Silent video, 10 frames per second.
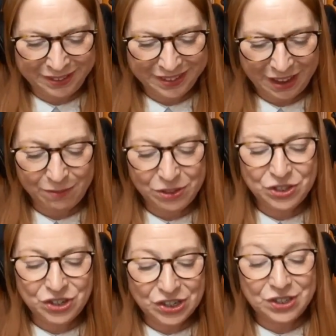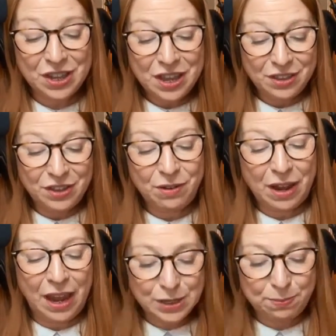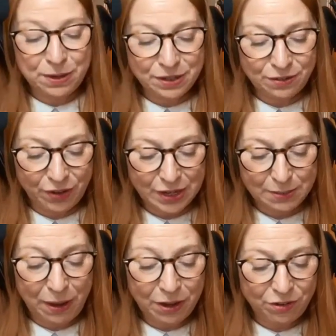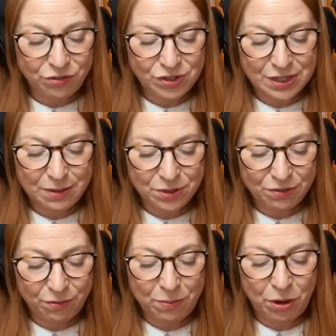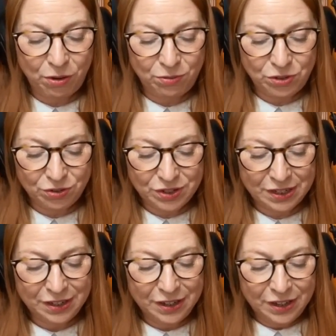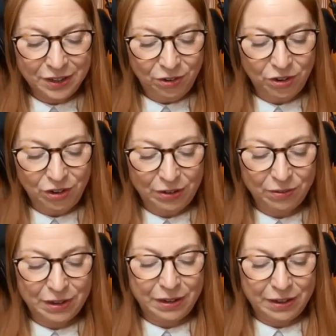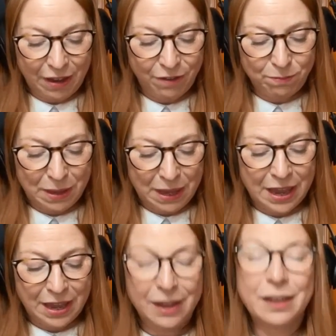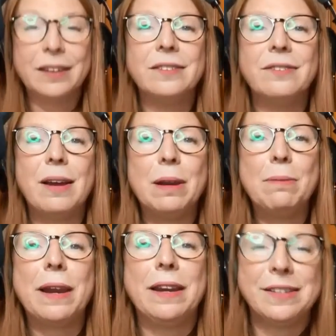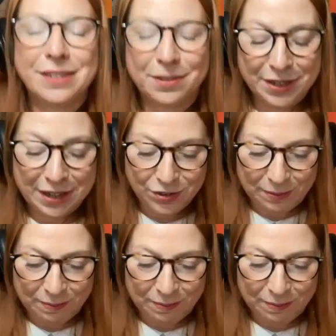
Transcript: I would suggest that you get expert advice about contraception from your own doctor or your local FPA, Family Planning Association.